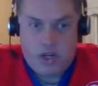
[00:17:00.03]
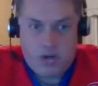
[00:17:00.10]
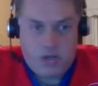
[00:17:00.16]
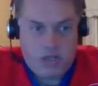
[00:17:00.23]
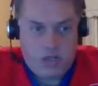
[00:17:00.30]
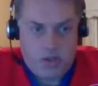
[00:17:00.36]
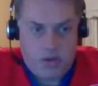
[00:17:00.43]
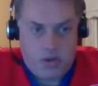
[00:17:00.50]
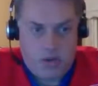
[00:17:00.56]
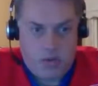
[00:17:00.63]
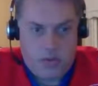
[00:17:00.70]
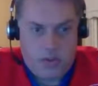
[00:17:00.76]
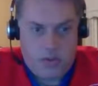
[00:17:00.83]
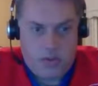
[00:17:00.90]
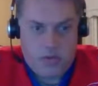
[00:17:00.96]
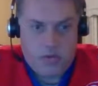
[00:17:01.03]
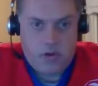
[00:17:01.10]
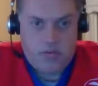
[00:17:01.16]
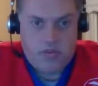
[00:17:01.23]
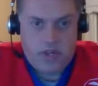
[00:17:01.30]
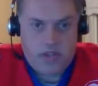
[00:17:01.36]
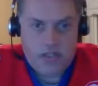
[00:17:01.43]
And now Mike Carnegie's
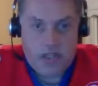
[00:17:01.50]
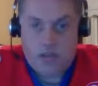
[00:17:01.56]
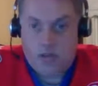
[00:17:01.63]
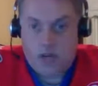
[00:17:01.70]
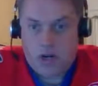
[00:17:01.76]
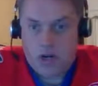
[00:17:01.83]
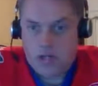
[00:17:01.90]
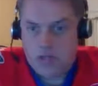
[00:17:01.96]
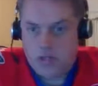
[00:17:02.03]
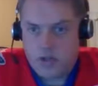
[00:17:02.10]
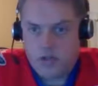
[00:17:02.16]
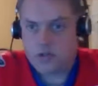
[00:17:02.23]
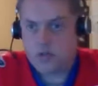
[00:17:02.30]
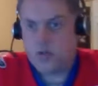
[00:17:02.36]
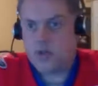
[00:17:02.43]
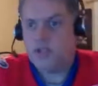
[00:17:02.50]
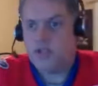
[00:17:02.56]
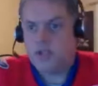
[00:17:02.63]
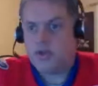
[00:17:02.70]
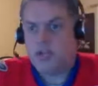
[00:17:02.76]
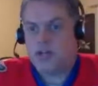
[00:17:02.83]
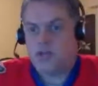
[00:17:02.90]
doing it with the Roughnecks. Now,
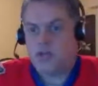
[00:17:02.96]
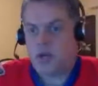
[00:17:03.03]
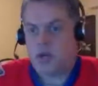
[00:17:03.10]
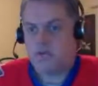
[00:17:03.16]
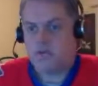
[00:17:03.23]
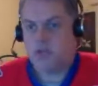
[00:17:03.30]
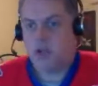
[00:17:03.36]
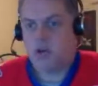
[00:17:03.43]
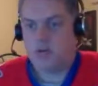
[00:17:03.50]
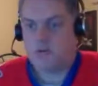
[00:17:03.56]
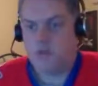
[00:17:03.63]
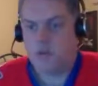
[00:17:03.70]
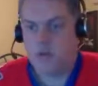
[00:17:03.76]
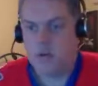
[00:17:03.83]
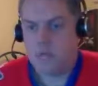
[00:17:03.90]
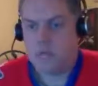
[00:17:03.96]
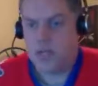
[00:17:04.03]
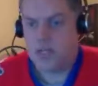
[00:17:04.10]
Carnegie's also injured. I don't know how long